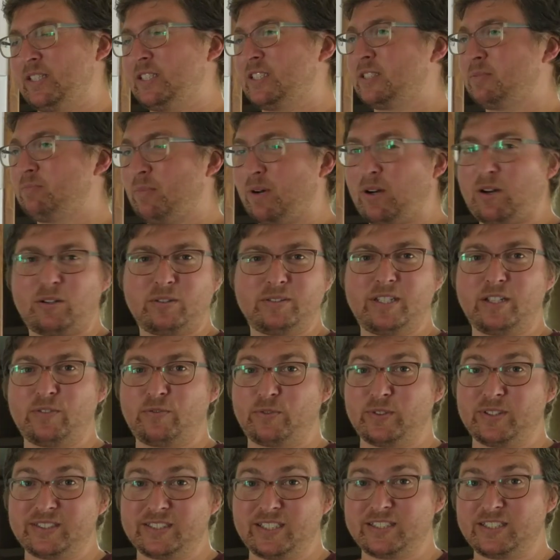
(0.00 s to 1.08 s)
Small
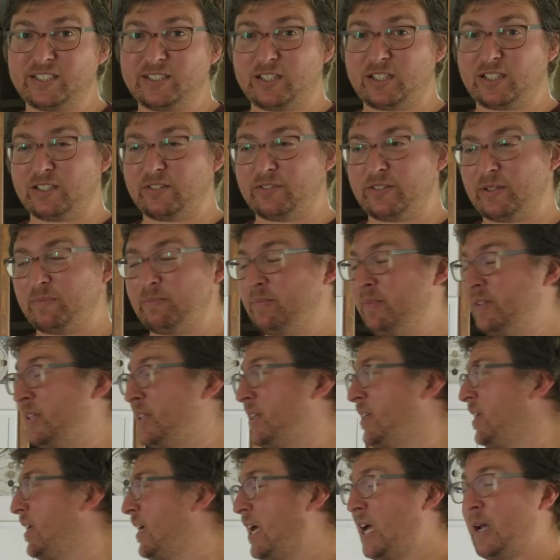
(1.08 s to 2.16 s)
differences in all of them.
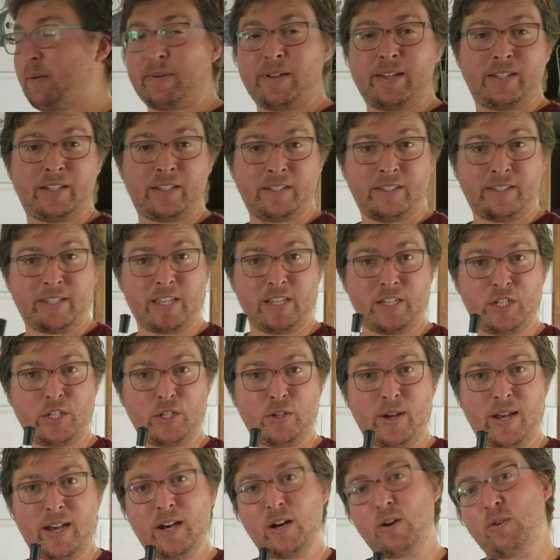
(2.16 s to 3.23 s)
I'm going to teach you
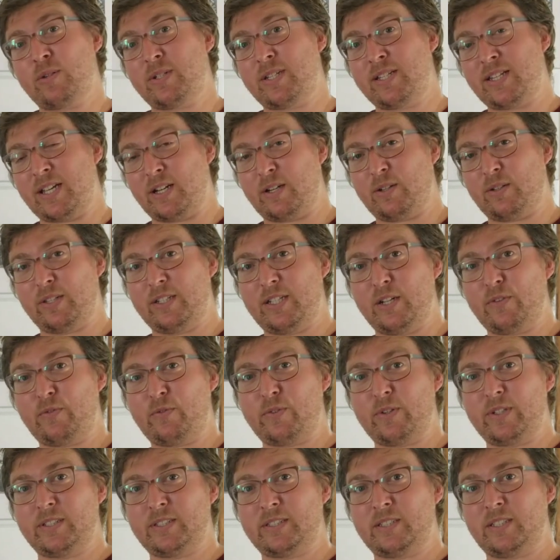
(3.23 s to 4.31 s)
how to tell the
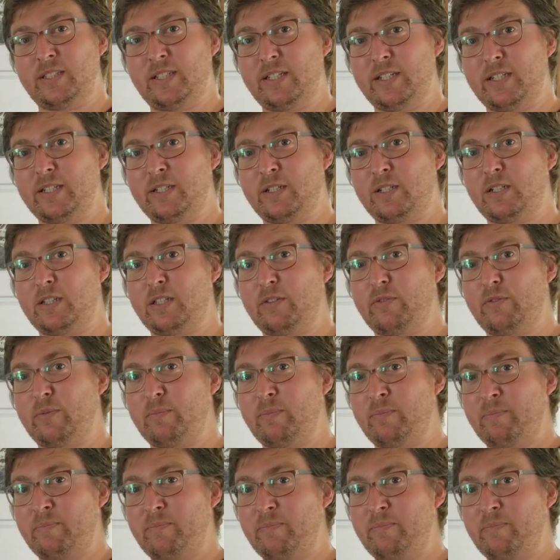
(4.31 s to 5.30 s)
difference in all of them.